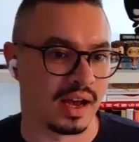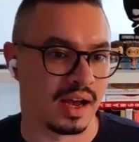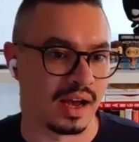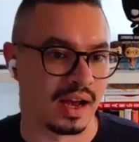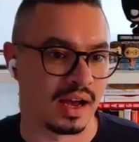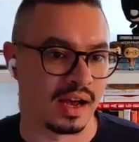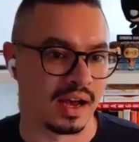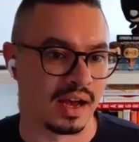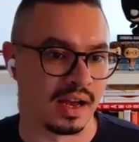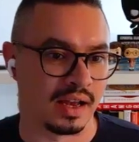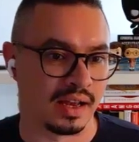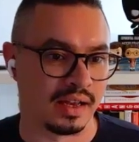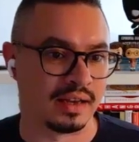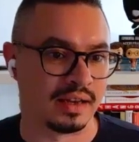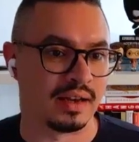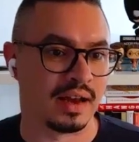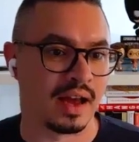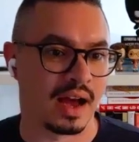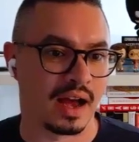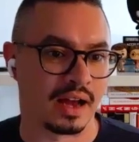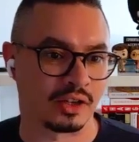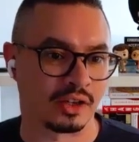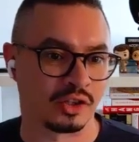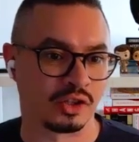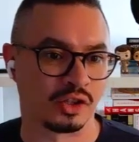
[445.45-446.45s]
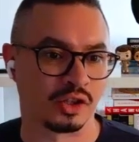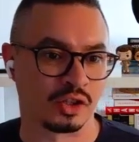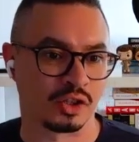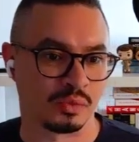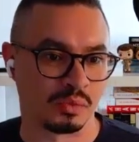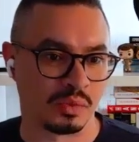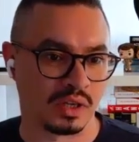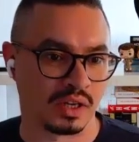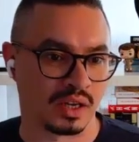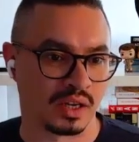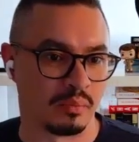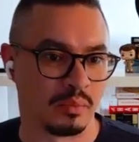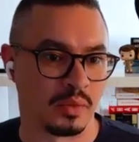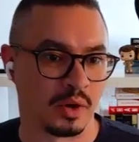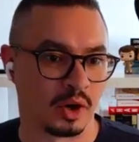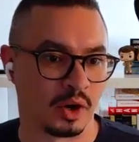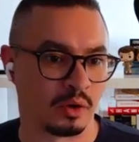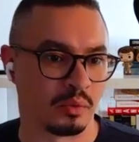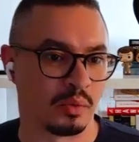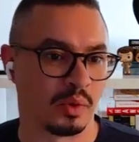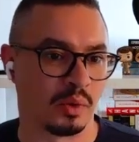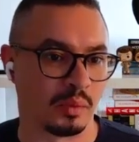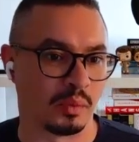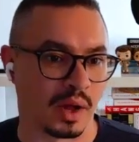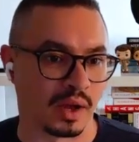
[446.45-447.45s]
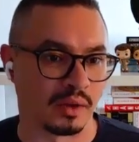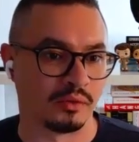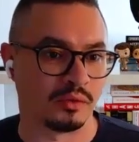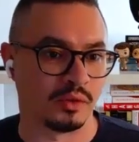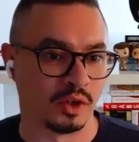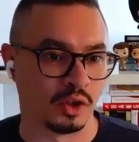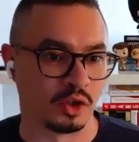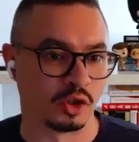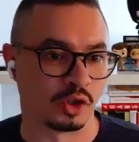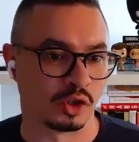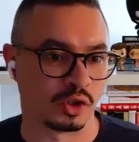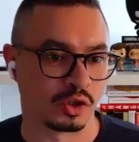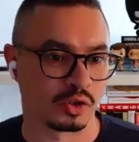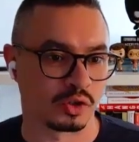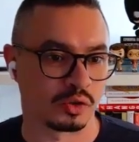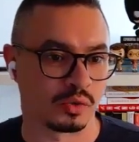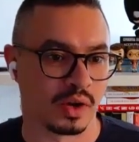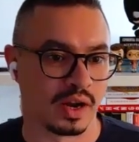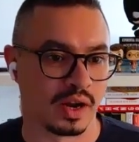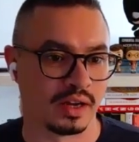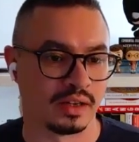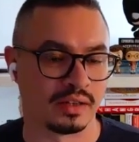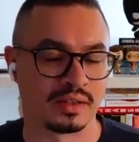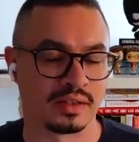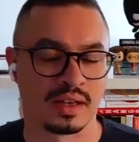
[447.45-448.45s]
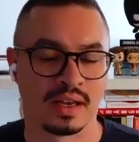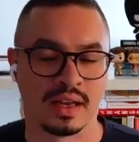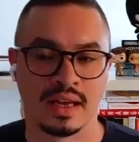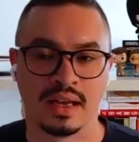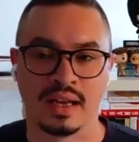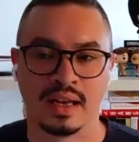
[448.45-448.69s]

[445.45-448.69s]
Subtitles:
and not just be comparable by features, right?